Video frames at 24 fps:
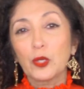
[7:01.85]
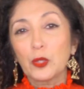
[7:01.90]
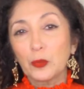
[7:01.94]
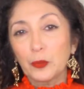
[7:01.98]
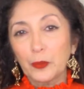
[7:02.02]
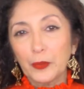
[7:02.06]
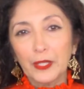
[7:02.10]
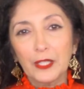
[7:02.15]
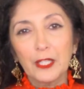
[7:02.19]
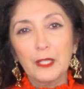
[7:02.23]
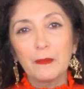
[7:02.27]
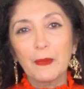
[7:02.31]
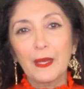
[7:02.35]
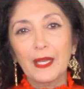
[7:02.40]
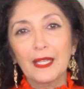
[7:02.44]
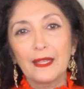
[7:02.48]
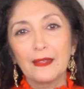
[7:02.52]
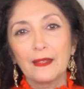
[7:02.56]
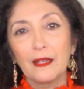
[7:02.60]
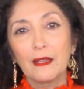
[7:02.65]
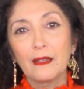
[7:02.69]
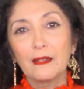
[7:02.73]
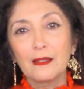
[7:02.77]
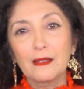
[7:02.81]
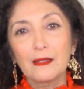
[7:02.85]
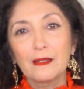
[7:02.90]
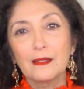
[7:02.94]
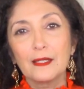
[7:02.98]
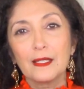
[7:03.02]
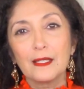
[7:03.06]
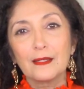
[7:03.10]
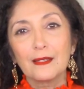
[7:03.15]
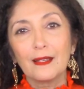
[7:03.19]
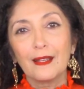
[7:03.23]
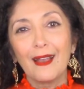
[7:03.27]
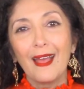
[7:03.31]
a really big thing this
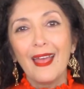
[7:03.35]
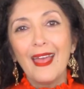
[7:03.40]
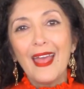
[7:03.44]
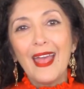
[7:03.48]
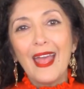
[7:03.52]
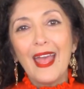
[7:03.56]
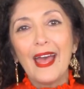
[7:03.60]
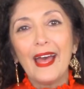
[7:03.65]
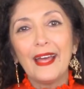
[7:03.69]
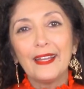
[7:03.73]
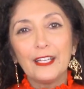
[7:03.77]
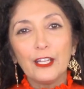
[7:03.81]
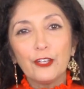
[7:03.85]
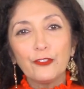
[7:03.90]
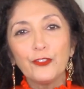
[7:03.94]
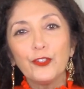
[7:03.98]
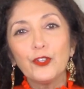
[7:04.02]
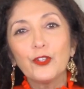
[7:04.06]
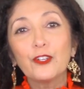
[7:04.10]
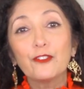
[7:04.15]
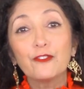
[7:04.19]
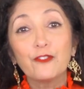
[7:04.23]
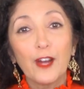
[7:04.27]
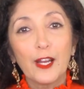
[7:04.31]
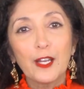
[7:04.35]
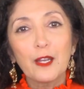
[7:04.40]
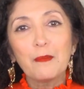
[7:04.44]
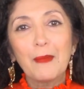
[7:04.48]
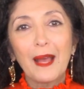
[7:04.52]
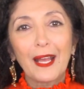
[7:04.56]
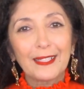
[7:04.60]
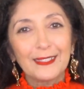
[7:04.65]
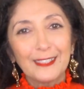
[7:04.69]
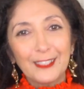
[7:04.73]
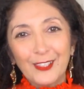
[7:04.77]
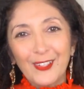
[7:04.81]
season, and if you can find a
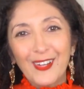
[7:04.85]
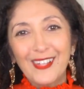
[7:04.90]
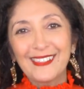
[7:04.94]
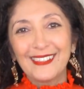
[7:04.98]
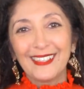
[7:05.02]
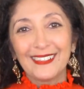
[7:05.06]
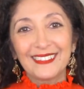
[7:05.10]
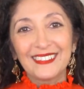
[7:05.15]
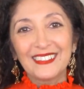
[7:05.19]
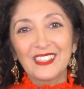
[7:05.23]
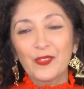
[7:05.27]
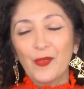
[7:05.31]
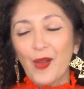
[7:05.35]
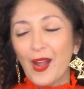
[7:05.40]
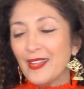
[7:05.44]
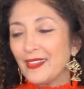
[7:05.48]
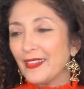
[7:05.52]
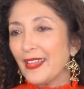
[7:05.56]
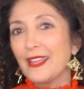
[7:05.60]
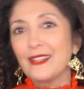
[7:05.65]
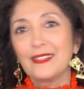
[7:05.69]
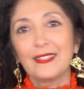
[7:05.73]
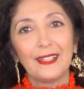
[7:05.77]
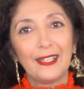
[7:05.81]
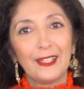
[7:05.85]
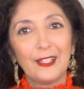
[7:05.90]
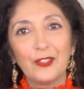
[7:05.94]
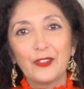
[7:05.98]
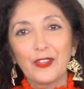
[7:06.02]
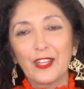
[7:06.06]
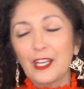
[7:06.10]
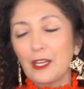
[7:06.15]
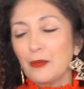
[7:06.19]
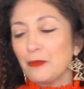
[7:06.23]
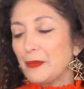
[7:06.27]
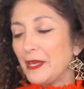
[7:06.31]
maxi dress that's the right length, and I know
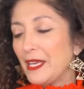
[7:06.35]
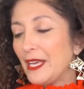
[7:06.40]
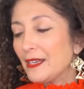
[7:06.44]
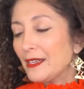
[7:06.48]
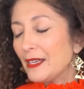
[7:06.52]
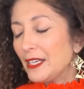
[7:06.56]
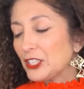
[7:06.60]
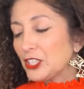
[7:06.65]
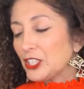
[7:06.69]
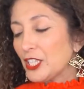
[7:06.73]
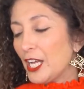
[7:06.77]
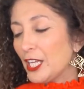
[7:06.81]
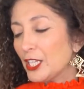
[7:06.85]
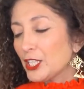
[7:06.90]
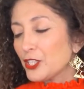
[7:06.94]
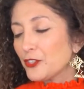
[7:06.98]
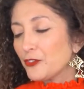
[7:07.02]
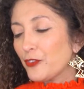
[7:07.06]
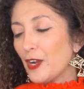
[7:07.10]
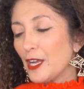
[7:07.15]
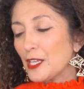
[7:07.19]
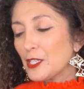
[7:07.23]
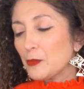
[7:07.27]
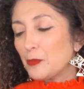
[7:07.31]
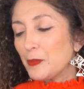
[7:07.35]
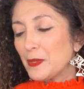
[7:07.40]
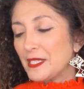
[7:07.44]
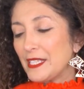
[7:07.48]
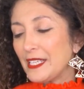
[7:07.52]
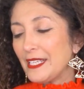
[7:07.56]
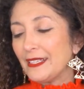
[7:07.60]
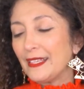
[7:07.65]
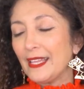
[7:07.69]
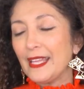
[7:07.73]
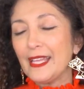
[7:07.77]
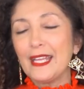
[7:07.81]
that can be a, a challenge for us
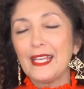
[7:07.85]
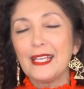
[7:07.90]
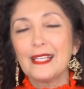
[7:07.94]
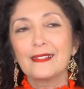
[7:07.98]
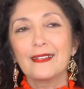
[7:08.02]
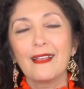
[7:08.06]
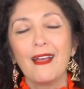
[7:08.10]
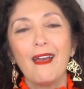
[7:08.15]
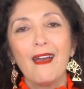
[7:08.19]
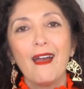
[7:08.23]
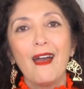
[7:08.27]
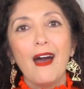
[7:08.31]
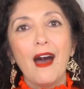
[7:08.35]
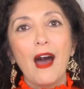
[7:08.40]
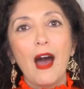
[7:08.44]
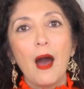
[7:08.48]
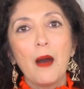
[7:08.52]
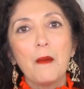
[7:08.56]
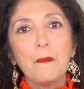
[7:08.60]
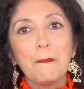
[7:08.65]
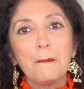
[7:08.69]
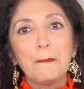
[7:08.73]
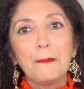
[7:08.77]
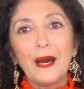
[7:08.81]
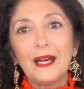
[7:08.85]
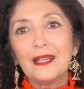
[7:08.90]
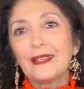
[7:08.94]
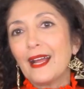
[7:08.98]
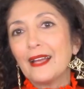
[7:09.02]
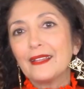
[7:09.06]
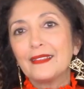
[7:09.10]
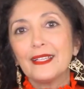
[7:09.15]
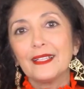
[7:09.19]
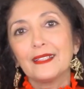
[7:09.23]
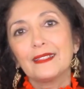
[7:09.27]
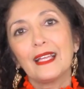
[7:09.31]
petite ladies, um, but
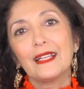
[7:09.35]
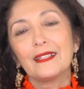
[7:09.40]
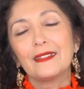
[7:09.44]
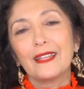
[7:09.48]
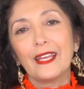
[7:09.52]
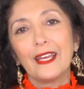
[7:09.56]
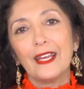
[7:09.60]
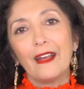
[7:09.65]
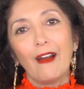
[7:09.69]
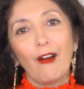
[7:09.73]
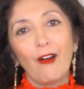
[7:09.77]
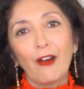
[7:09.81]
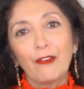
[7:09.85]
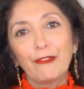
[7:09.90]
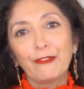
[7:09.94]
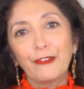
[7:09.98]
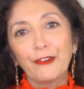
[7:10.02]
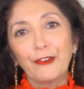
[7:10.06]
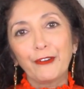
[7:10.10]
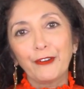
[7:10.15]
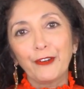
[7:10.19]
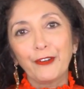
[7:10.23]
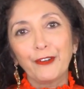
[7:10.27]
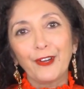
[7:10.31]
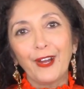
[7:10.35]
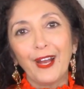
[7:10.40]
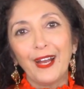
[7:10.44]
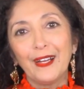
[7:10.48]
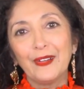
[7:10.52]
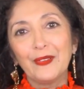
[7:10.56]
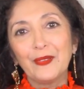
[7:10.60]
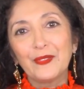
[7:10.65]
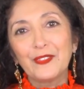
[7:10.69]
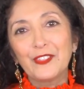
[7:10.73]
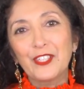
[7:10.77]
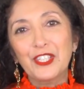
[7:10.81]
I think that they offer uh,
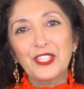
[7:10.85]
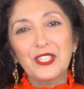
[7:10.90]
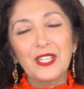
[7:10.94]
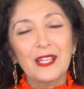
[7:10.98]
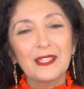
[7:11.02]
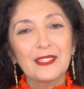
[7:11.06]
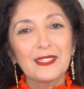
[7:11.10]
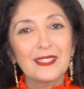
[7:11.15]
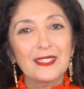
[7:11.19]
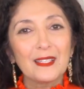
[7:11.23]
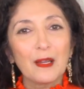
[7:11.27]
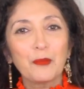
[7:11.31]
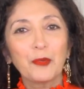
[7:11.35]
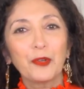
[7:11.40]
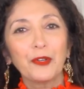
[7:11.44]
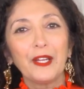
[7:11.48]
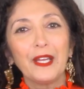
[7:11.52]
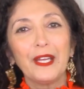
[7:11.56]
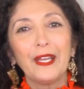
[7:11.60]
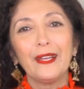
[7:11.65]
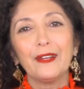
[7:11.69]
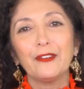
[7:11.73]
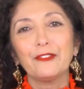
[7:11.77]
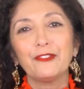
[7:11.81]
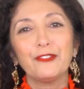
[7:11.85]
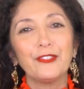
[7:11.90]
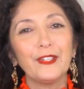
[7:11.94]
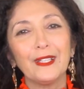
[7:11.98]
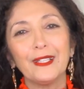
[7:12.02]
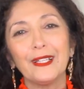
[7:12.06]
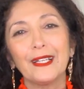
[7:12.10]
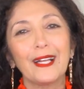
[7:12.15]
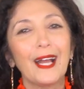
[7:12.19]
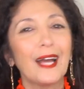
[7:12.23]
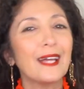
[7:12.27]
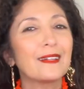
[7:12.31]
just that summery
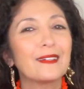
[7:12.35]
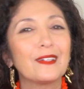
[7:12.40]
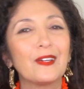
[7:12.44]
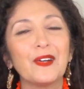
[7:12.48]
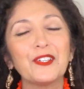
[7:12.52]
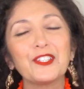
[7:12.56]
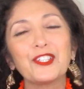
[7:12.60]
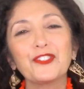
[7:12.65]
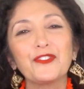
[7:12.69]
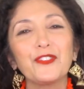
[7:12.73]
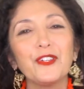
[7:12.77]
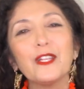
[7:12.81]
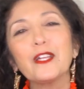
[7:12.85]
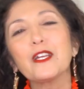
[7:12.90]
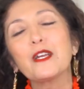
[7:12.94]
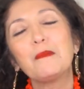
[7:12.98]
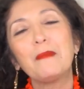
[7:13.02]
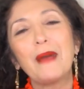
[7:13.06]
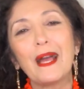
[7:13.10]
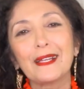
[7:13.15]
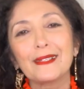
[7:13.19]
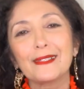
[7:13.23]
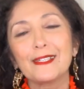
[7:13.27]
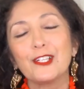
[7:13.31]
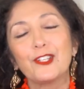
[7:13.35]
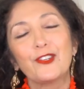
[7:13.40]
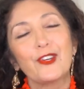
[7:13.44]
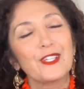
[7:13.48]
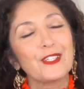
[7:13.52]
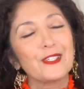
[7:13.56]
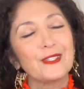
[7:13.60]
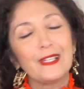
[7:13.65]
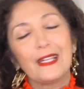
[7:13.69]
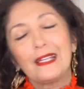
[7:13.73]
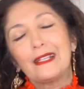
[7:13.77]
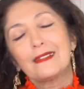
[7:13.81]
feeling. I don't know, I just feel like a maxi
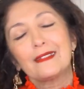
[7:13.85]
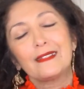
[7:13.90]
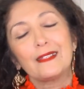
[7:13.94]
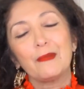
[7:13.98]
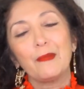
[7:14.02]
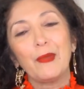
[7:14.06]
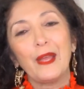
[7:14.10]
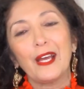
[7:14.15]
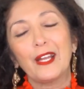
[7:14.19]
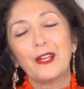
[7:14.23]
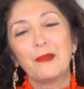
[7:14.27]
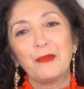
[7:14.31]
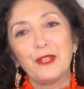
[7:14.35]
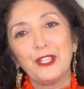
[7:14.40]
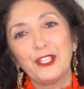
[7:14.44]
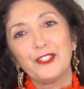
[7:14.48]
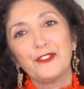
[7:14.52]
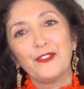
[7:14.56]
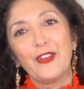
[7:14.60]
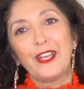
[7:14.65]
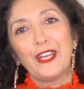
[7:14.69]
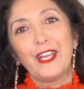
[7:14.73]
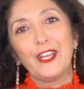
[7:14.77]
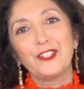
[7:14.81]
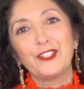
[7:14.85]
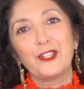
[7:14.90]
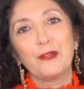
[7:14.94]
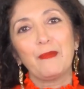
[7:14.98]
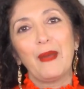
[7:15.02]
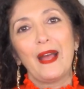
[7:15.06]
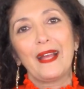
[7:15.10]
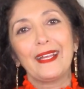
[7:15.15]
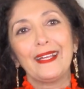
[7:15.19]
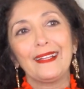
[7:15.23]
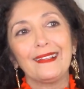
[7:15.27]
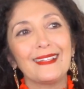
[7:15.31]
dress needs to be on a beach vacation
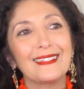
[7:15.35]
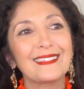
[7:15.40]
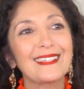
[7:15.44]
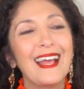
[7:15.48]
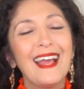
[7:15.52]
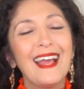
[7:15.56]
packing list.